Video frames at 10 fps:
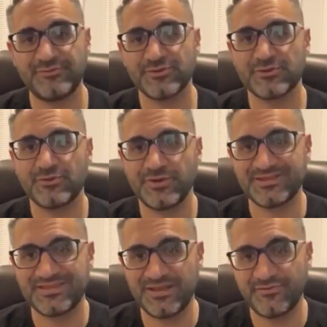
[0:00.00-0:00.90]
you left your
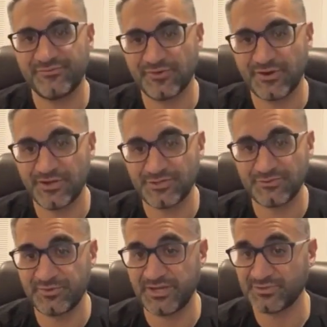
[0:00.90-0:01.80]
coins there for
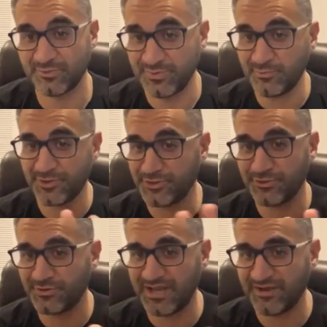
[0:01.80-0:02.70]
100 weeks, remember,
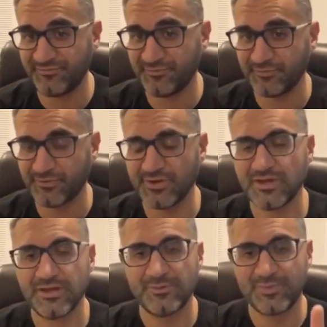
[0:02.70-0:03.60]
you don't have to,
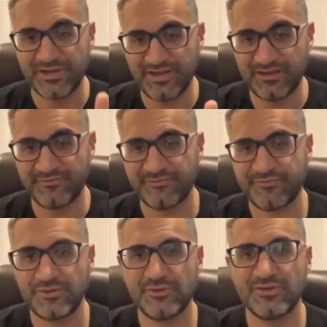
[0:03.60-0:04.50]
but
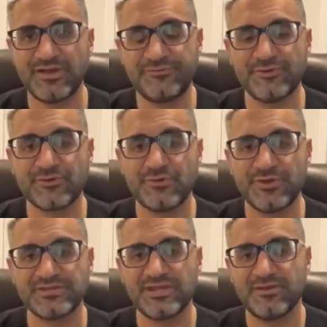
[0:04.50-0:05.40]
if you left your
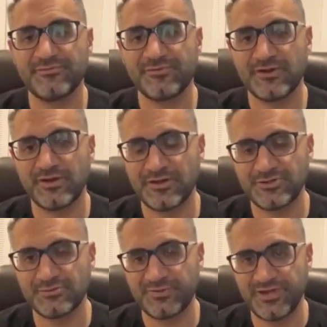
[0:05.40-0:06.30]
coins there for
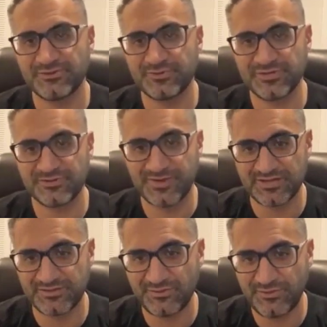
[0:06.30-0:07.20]
100 weeks, which is
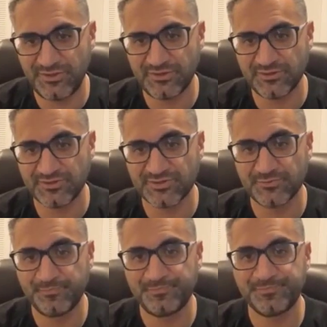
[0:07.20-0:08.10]
about 2
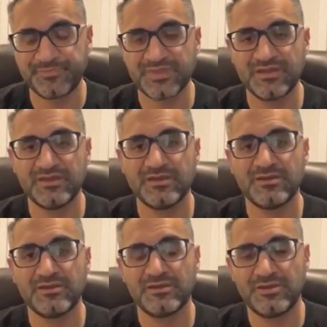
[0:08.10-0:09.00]
years,
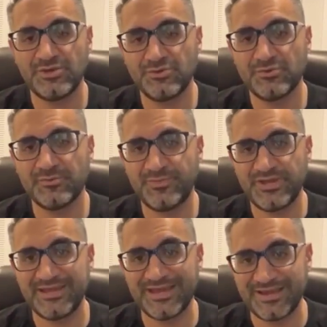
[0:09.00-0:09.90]
you
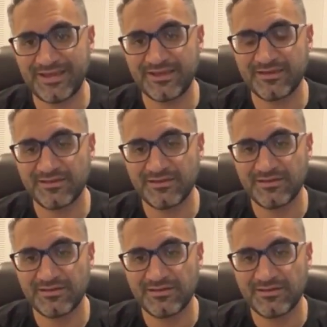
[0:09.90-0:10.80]
would be getting
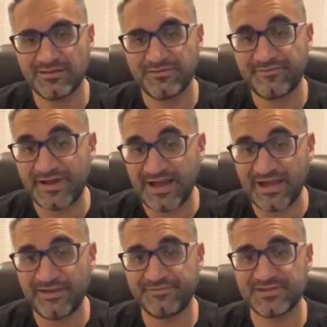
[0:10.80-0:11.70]

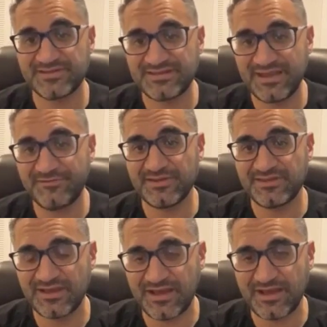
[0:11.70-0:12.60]
5 to
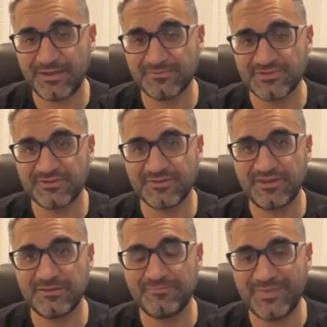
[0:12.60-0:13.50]
7
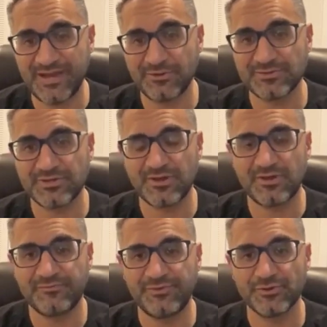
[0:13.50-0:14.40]
times the amount
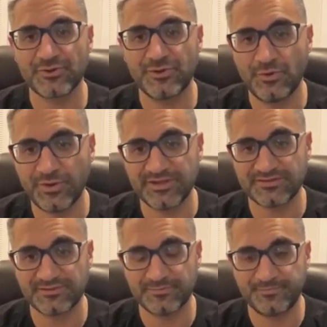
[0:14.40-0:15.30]
of your
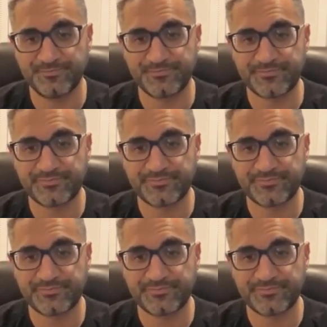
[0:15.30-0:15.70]
coins.